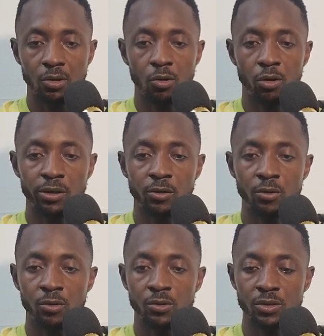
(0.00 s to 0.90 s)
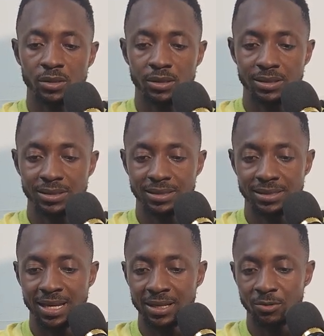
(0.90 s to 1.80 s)
or it goes
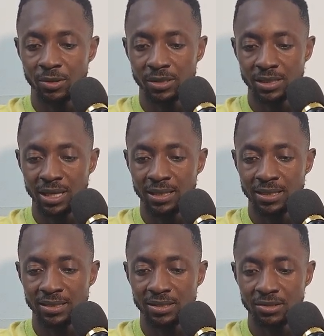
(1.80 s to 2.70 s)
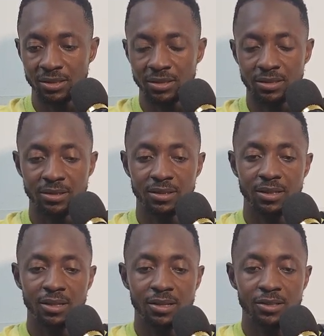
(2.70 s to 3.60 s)
sideways like this, straight.
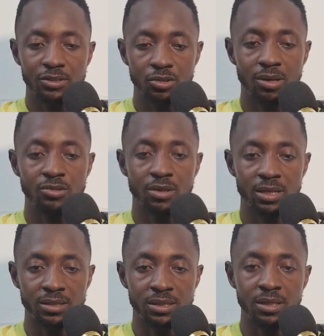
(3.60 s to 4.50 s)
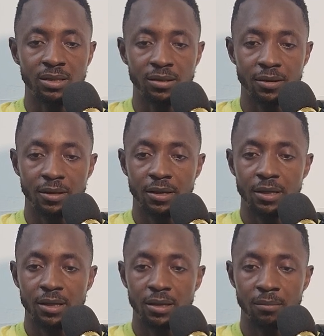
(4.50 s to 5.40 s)
So as you can see,
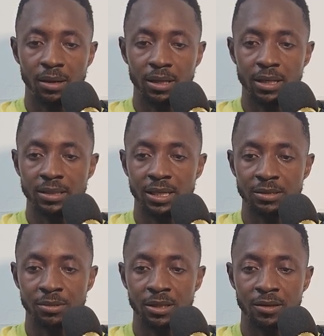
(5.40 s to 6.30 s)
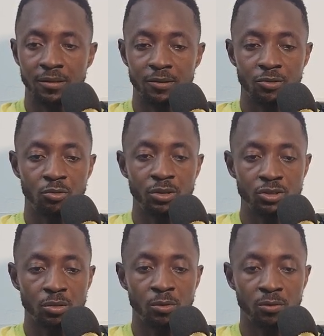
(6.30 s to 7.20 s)
the market has been doing
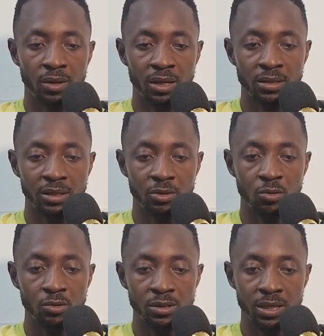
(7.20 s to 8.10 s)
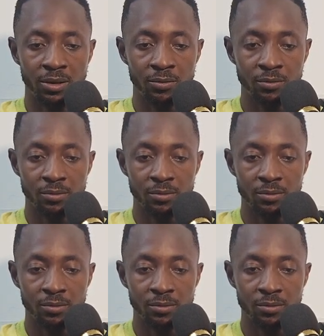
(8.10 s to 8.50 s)
some of that. It goes down,